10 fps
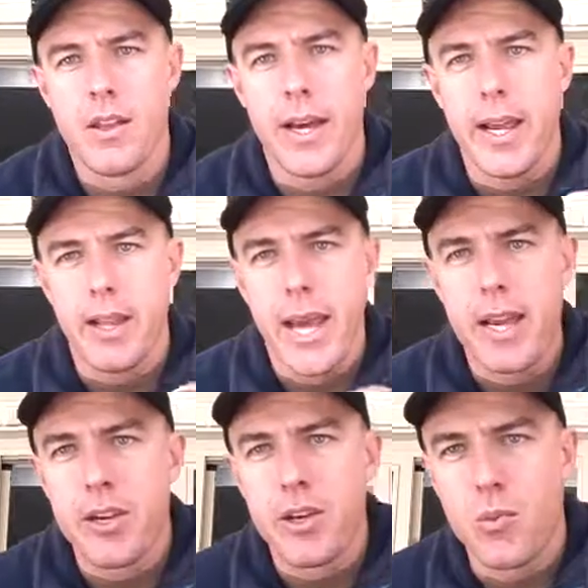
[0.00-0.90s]
they allow
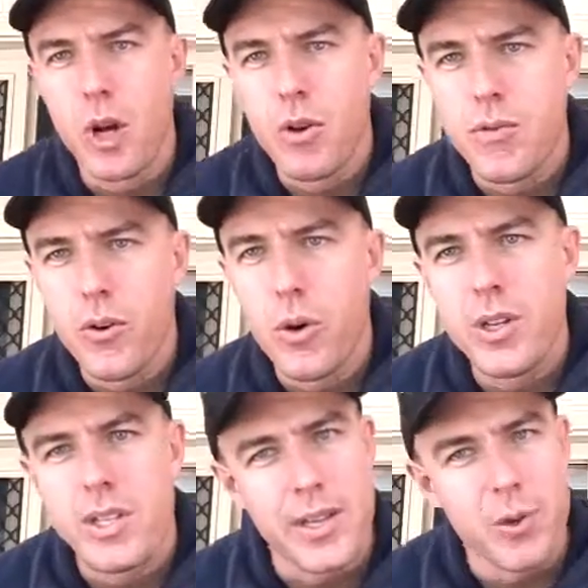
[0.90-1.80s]
you to roll
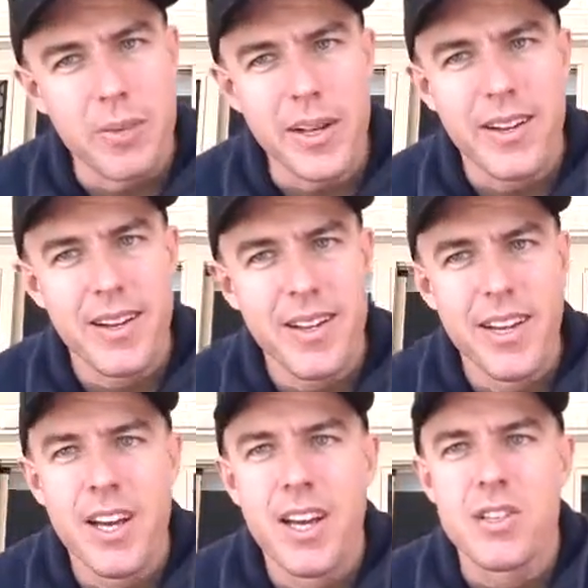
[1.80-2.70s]
forwards a little bit.
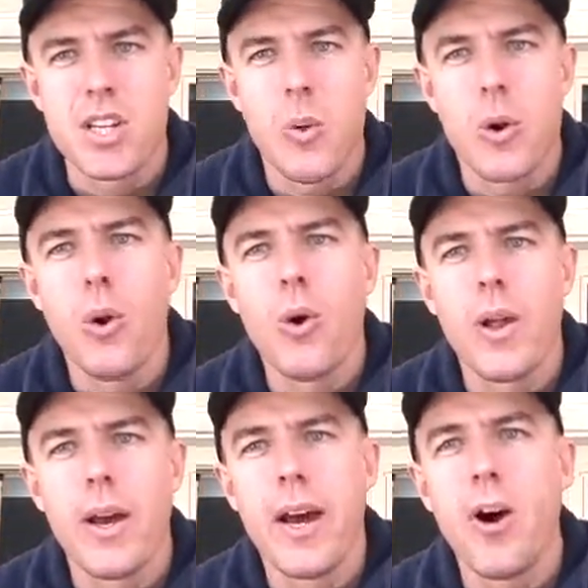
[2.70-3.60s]
So it
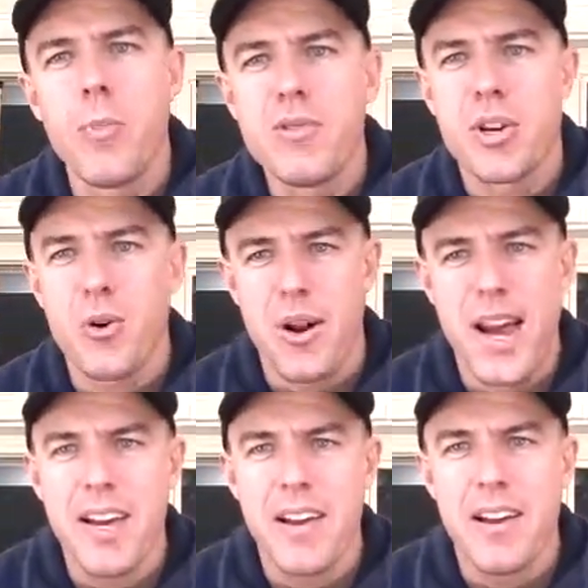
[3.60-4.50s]
all helps
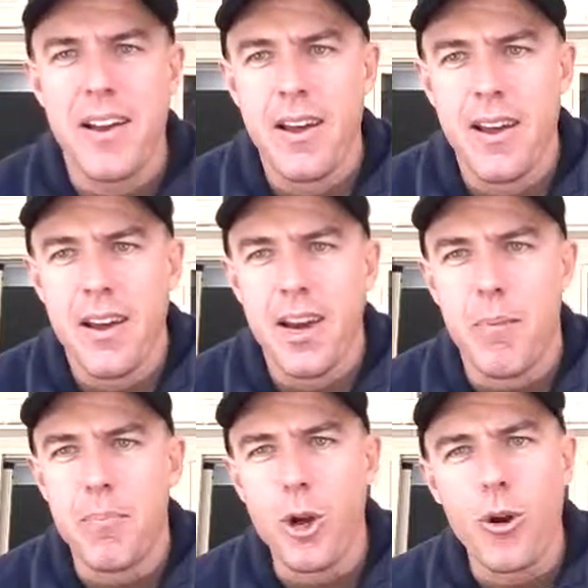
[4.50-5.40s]
create
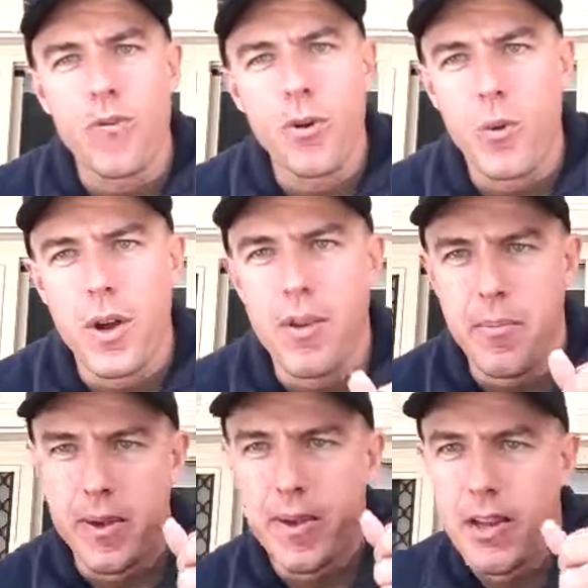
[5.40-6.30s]
a beautiful
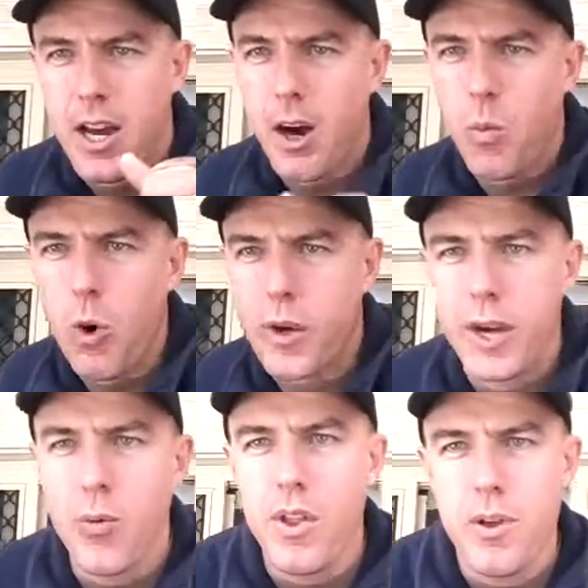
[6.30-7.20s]
rhythm, a
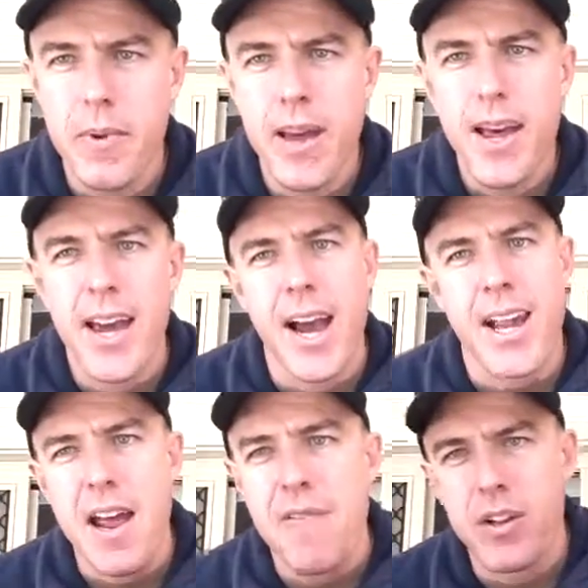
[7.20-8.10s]
walking rhythm,
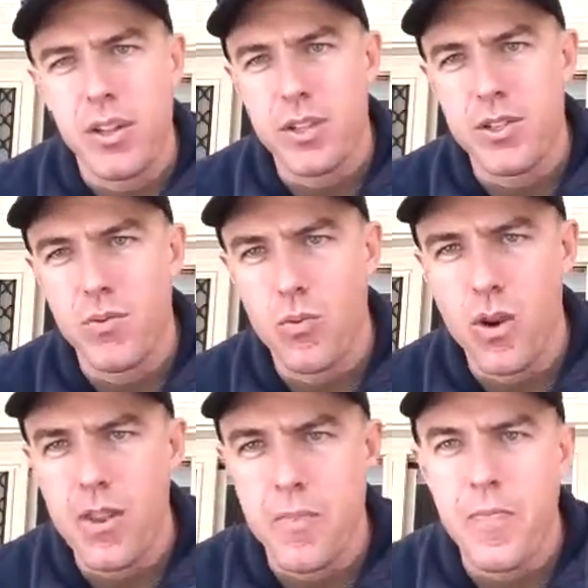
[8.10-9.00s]
an effortless
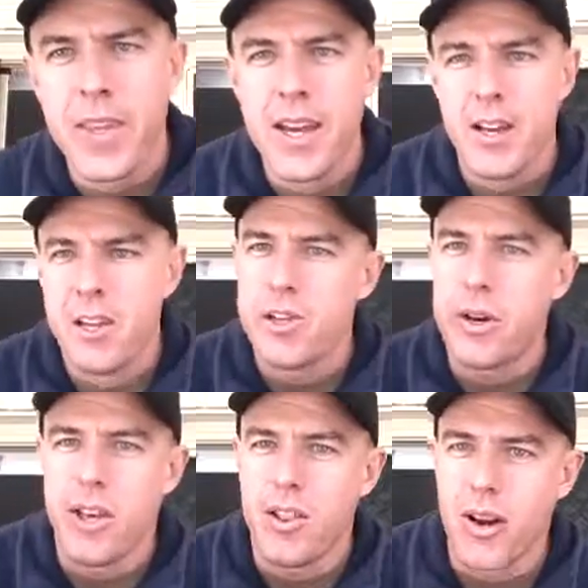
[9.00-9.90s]
rhythm. So
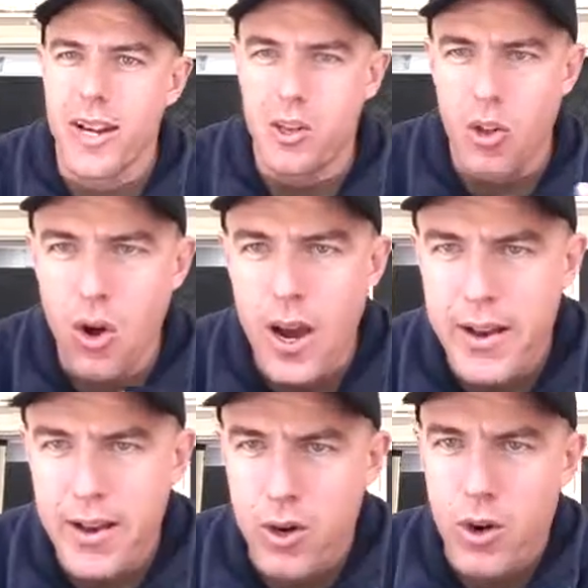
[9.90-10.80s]
you like
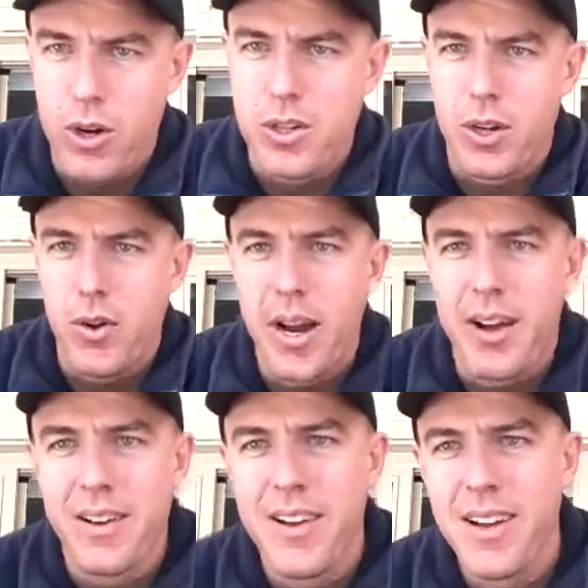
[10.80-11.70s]
glide across the
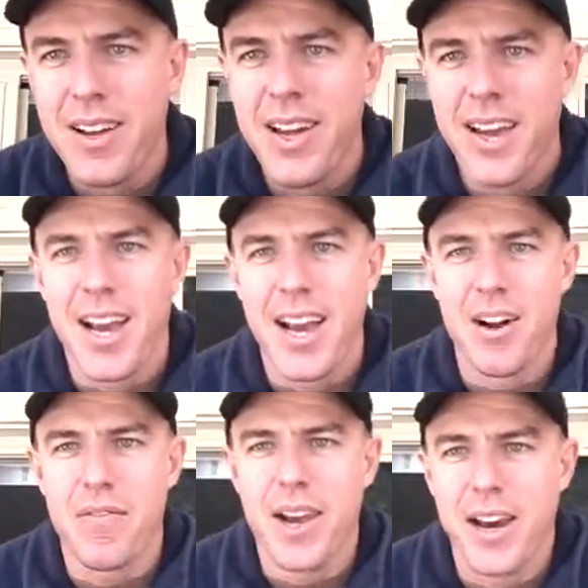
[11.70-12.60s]
ground. And
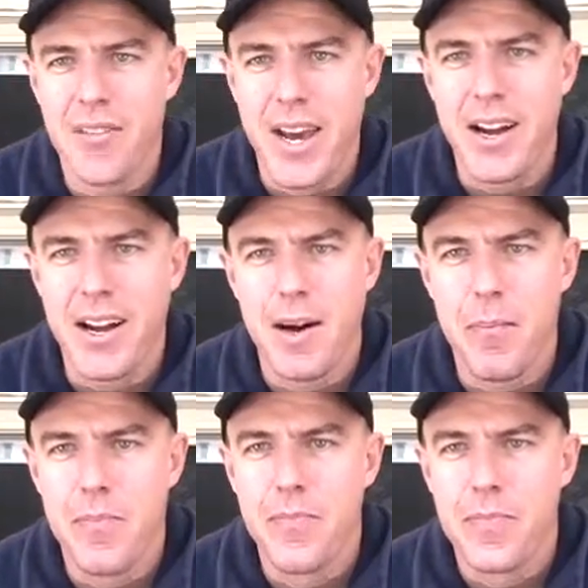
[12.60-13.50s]
I found that
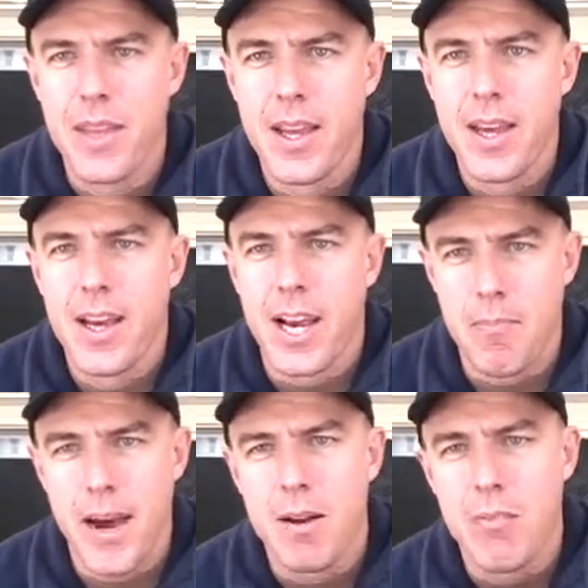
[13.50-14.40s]
it
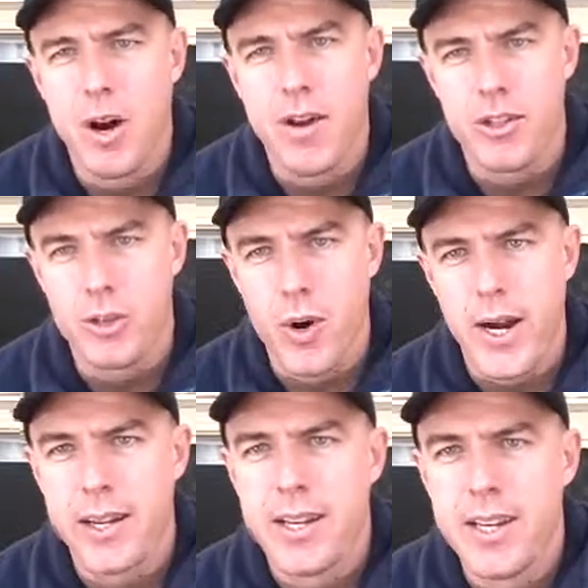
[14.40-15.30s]
made my
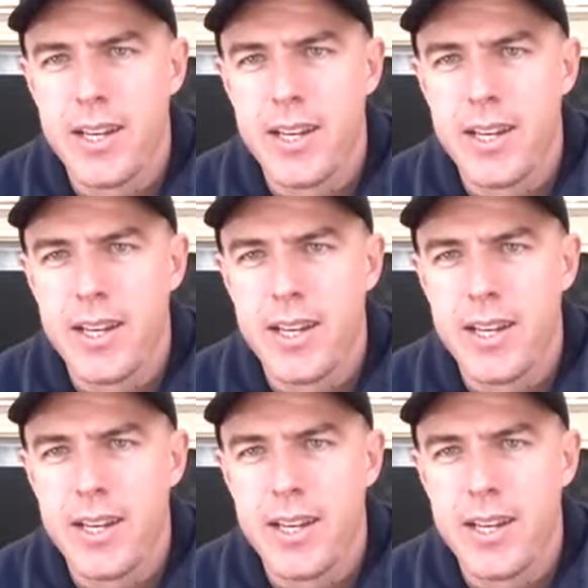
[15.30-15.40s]
trek